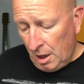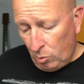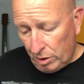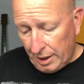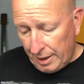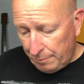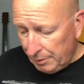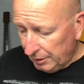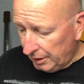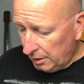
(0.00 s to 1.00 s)
Well, I am
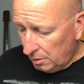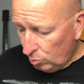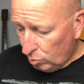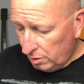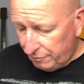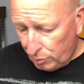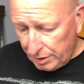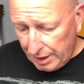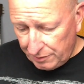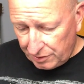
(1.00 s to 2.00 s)
building
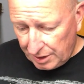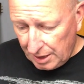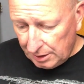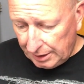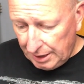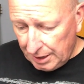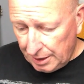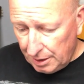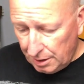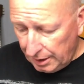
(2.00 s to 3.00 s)
1/48 scale
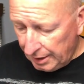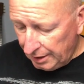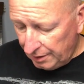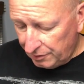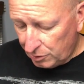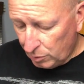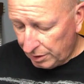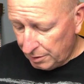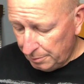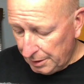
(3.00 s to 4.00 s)
again, and it is going
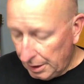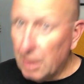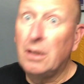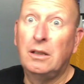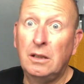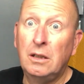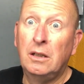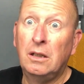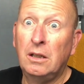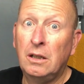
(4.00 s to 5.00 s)
to be
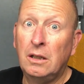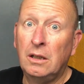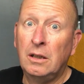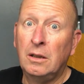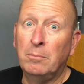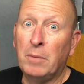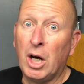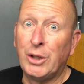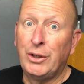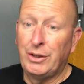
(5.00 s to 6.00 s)

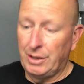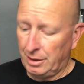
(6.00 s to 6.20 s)
modern.